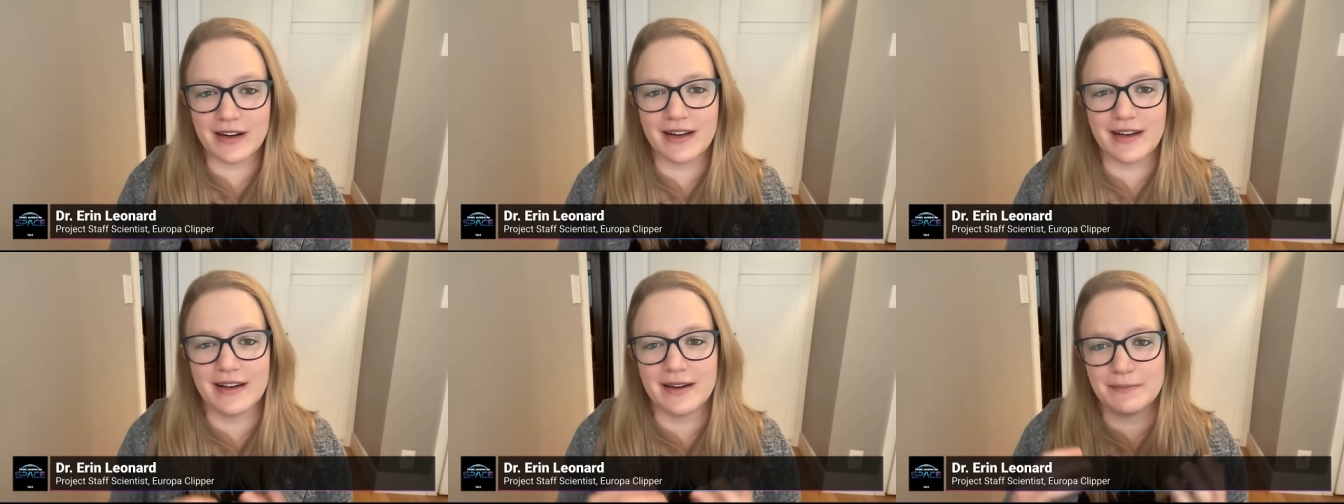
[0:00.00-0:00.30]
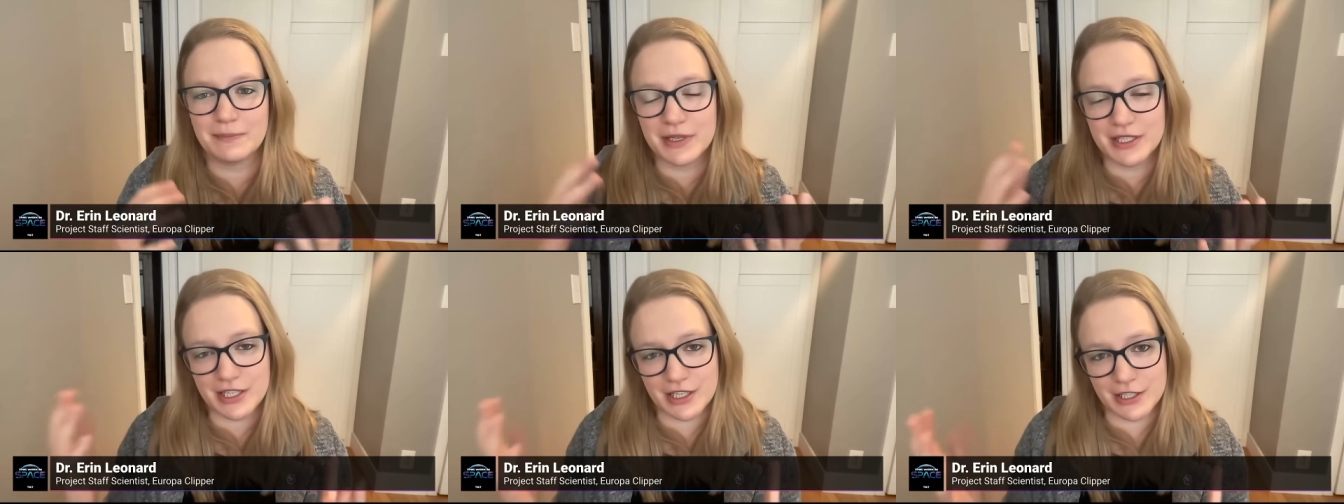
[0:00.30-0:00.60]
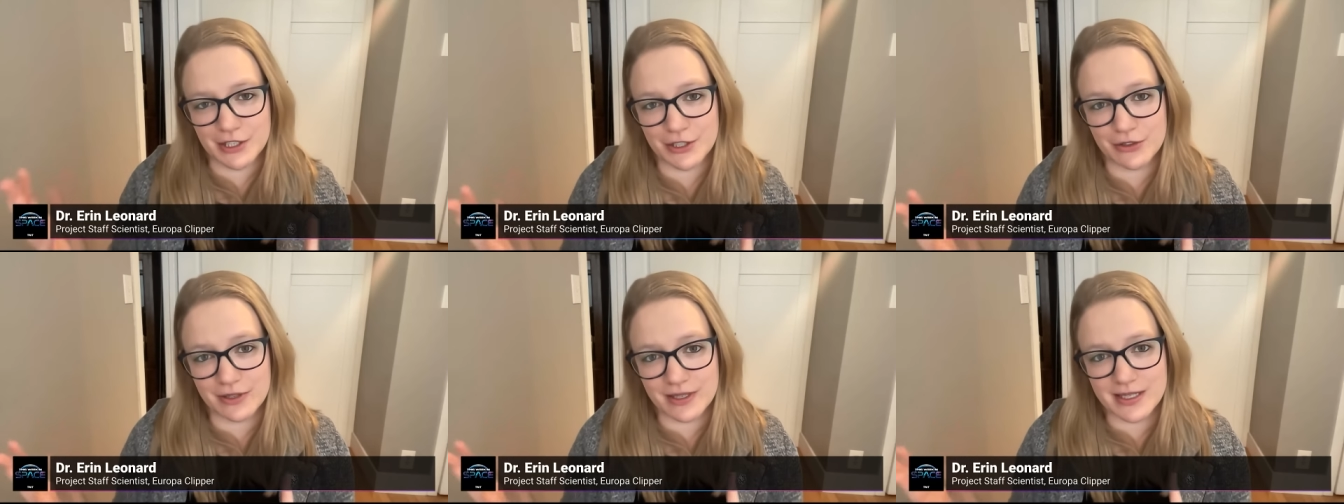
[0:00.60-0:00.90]
a
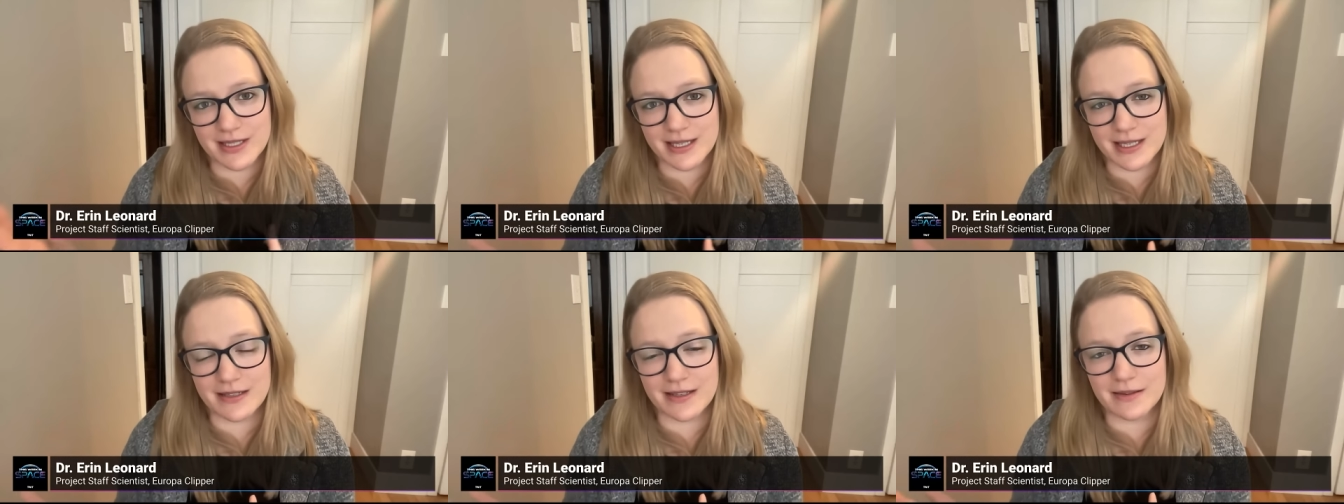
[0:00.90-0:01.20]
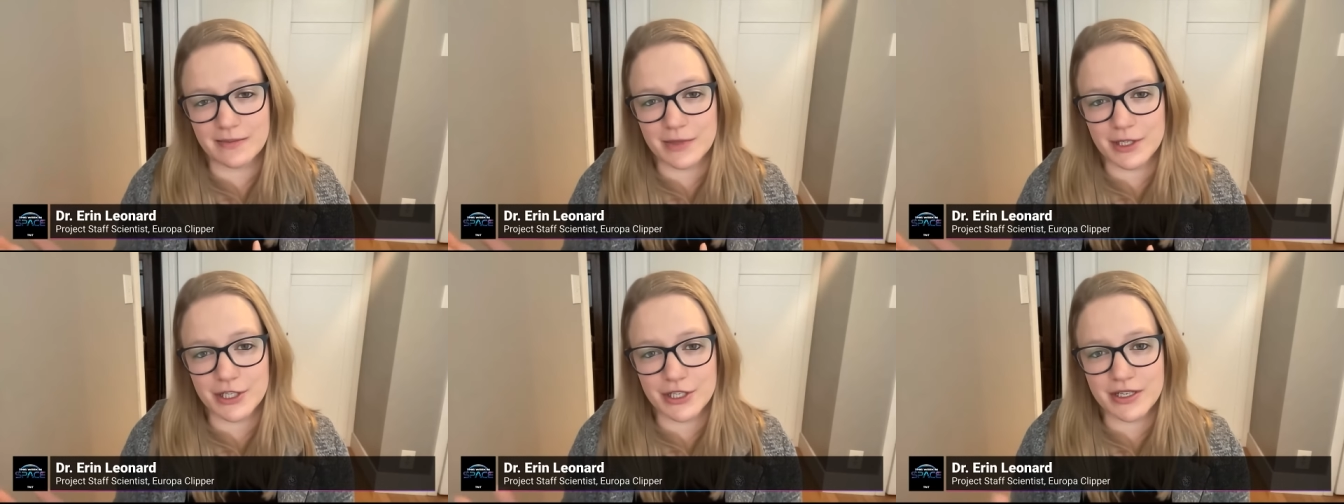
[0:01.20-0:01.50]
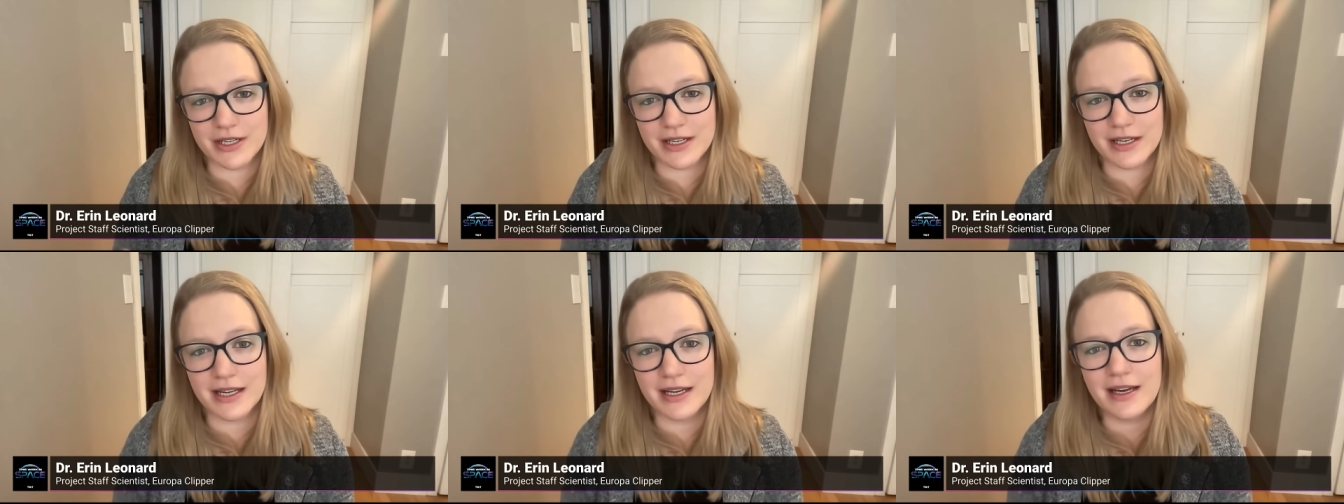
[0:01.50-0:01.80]
potential extended
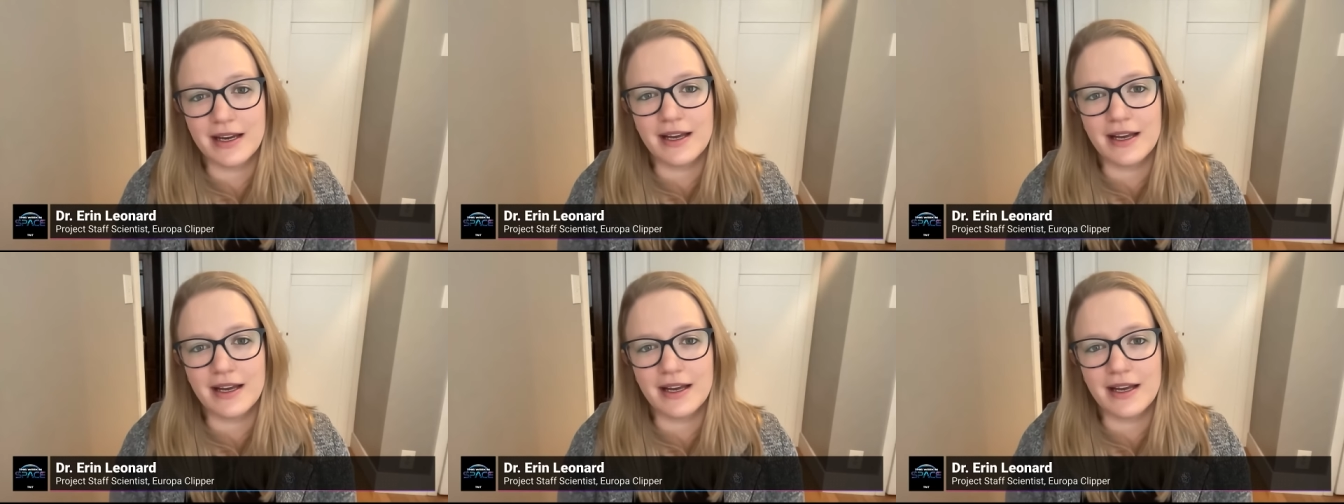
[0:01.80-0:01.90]
mission.